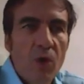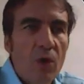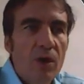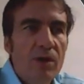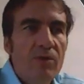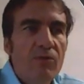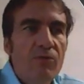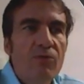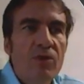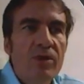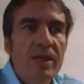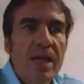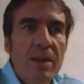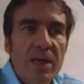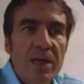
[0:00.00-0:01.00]
for
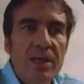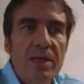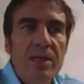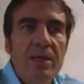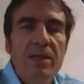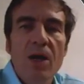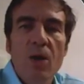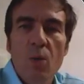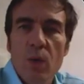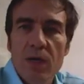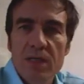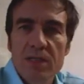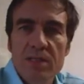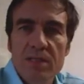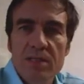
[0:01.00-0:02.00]
phonemic
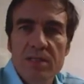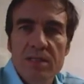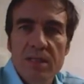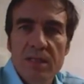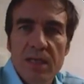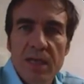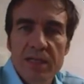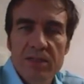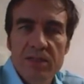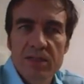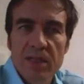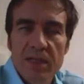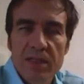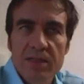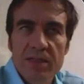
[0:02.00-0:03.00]
awareness
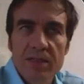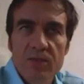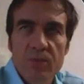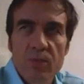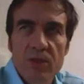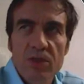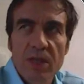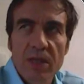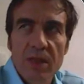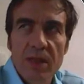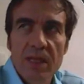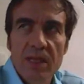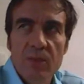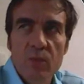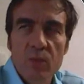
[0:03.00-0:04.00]
exercises, which I
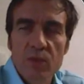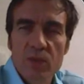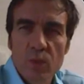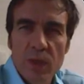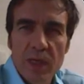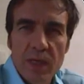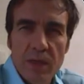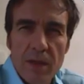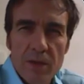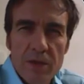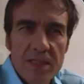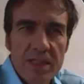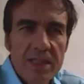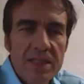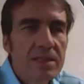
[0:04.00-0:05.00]
think was week
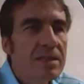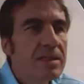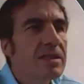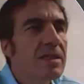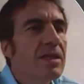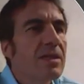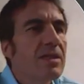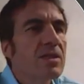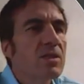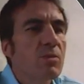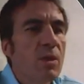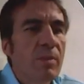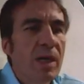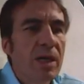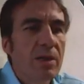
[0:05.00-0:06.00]
13. So
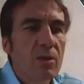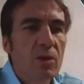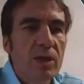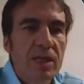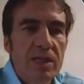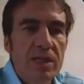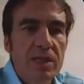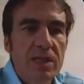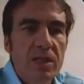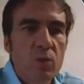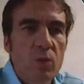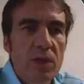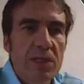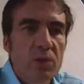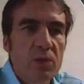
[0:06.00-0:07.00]
we might look at it
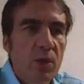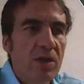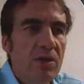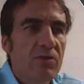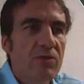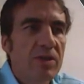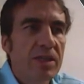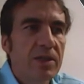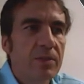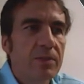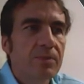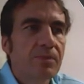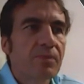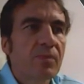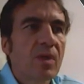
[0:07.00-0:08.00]
in week 12
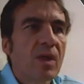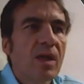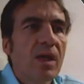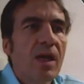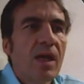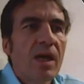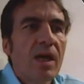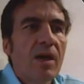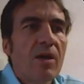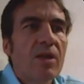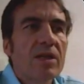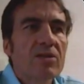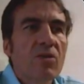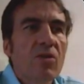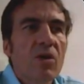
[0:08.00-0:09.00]
video.
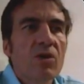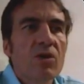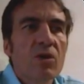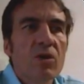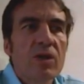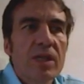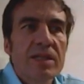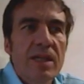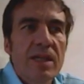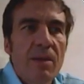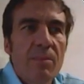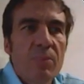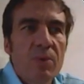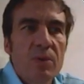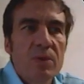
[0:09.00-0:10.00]
And these are all good
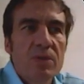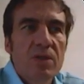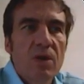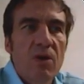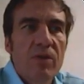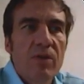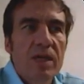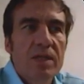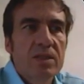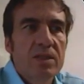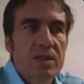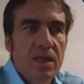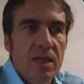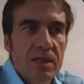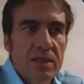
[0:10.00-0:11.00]
examples of
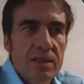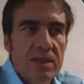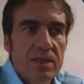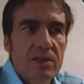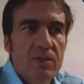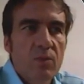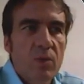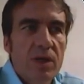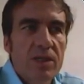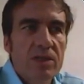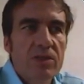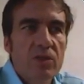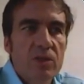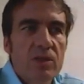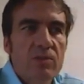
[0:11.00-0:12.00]
exercises where
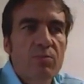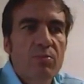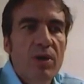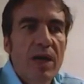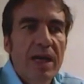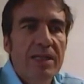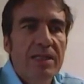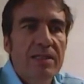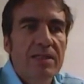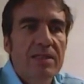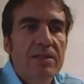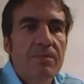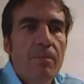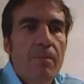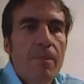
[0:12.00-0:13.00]
students
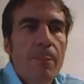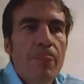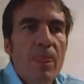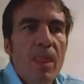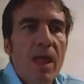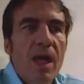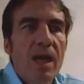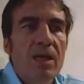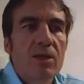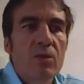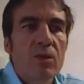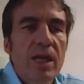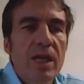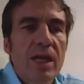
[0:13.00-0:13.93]
practice and